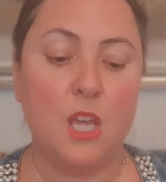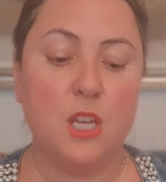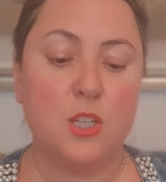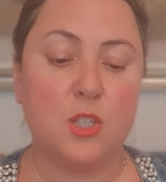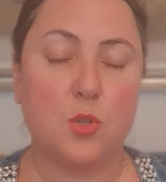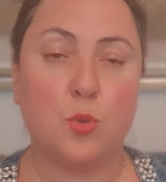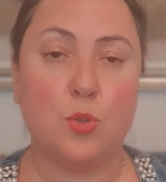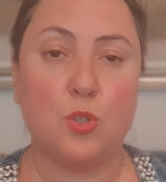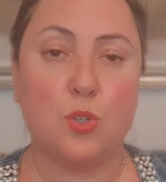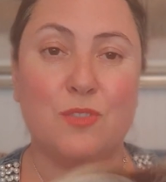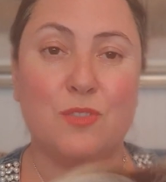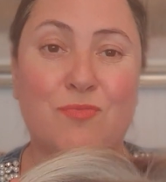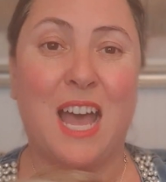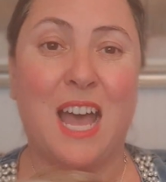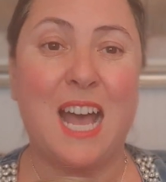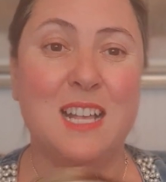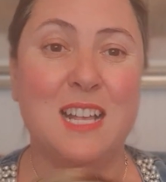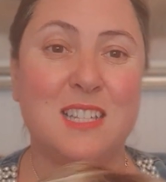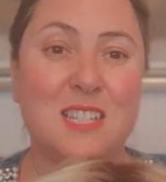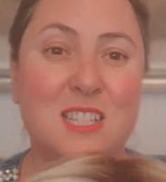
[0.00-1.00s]
So
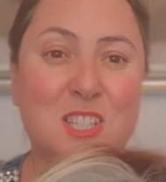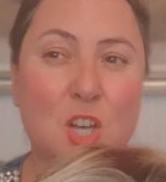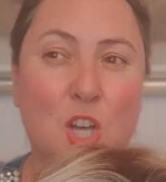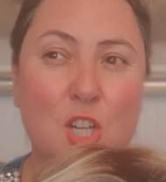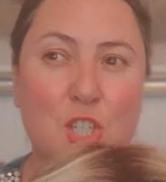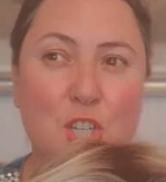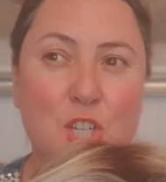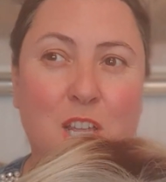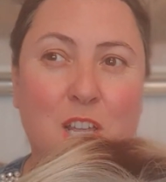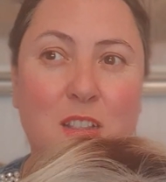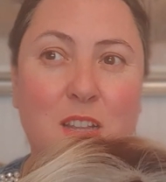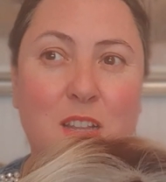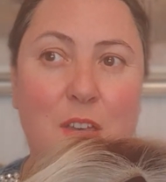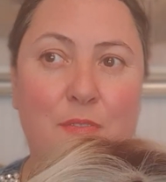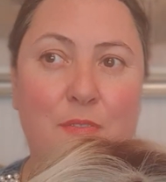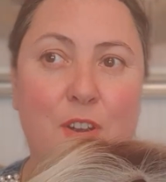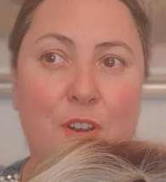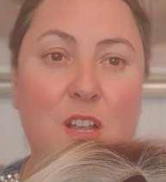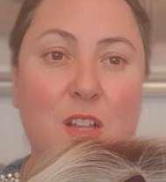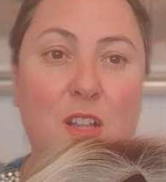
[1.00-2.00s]
that is such a
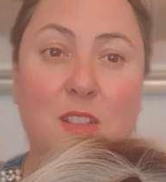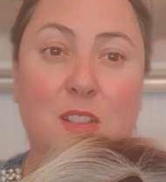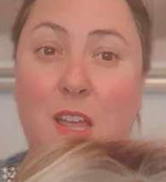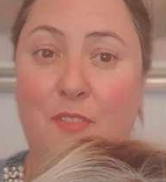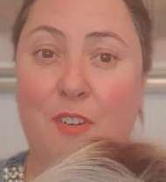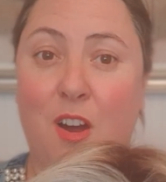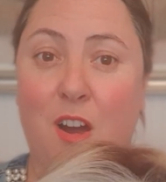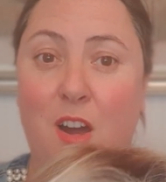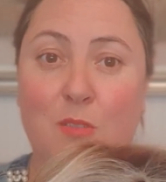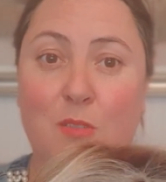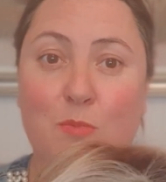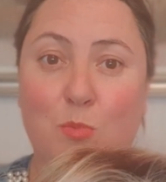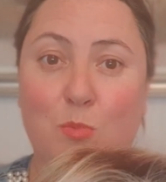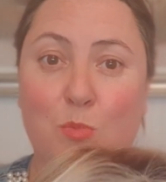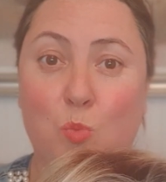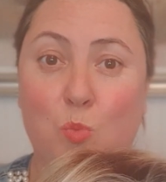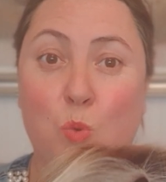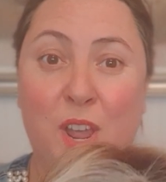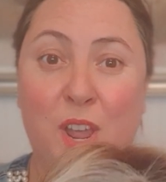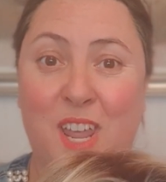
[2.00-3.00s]
clever, clever
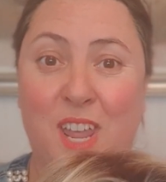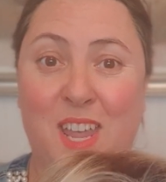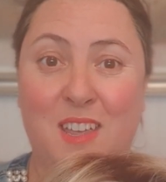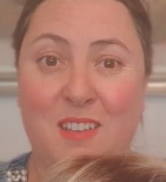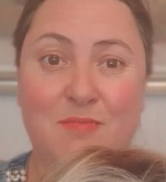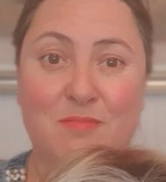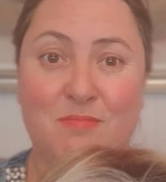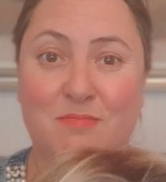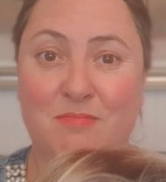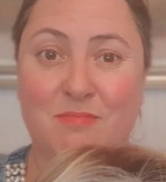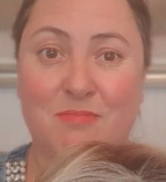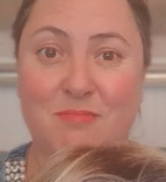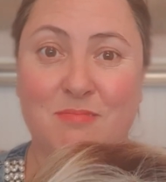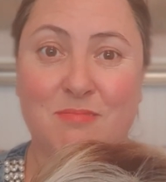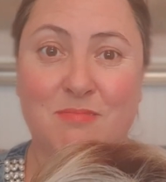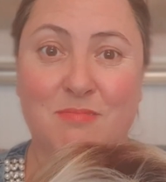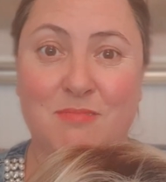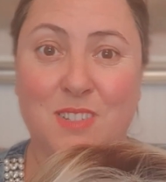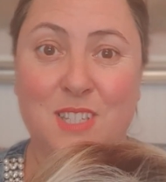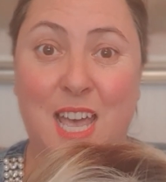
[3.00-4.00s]
way
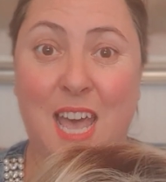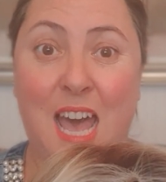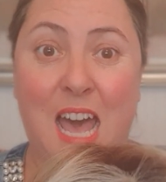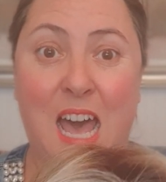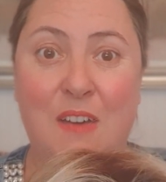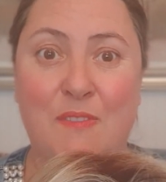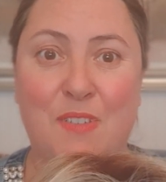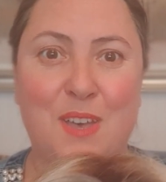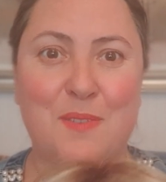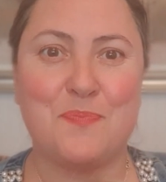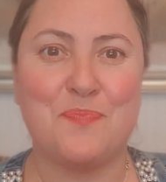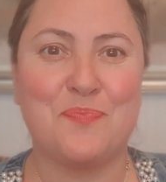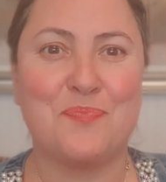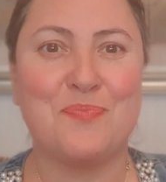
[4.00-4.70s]
to have it.